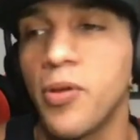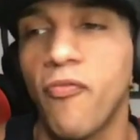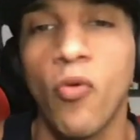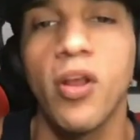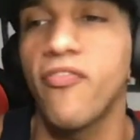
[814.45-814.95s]

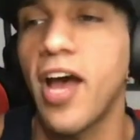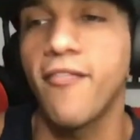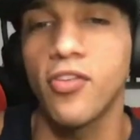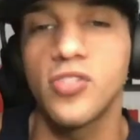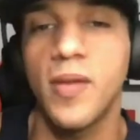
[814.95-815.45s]
but
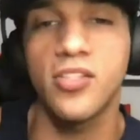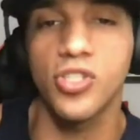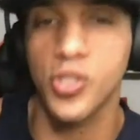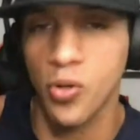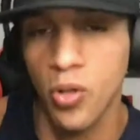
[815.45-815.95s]
45 of those minutes are
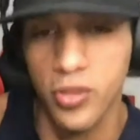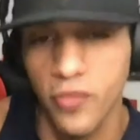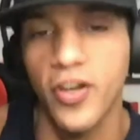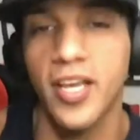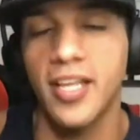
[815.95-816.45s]
scrolling
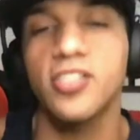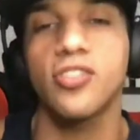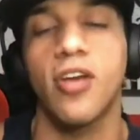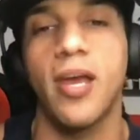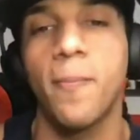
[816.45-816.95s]
through fucking
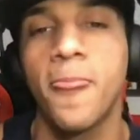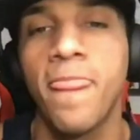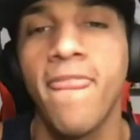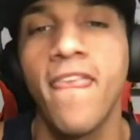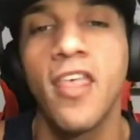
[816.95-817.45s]
Instagram
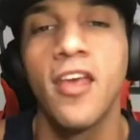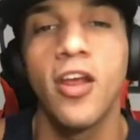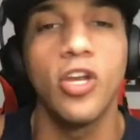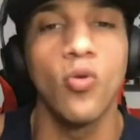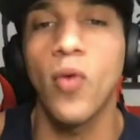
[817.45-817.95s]

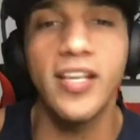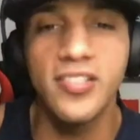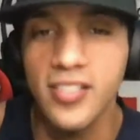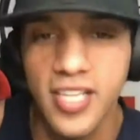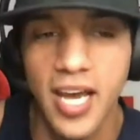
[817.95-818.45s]
and you're
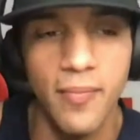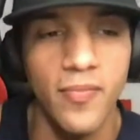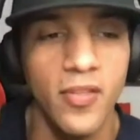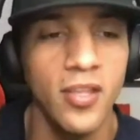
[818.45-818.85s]
wasting time